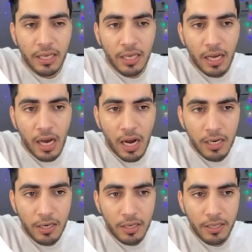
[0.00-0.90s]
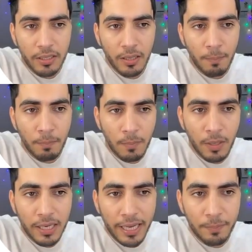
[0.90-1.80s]
100
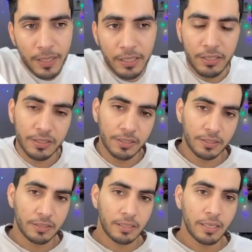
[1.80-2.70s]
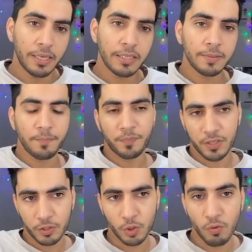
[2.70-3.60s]
public IP addresses, correct?
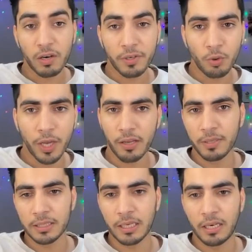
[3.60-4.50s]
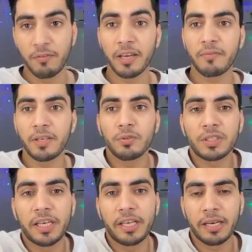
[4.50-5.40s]
So what we do here, basically, where we use
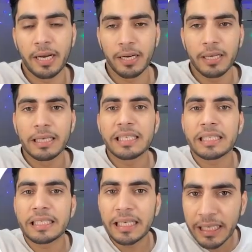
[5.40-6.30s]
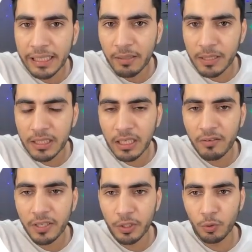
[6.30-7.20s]
static net. Static net basically
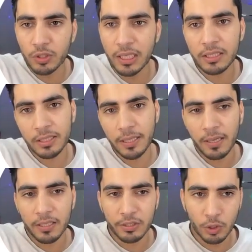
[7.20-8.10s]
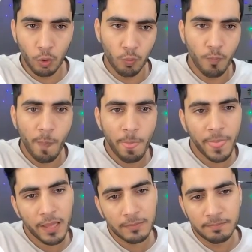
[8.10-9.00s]
we use, let's say, assume
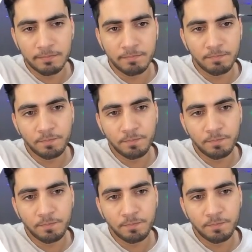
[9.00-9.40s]
we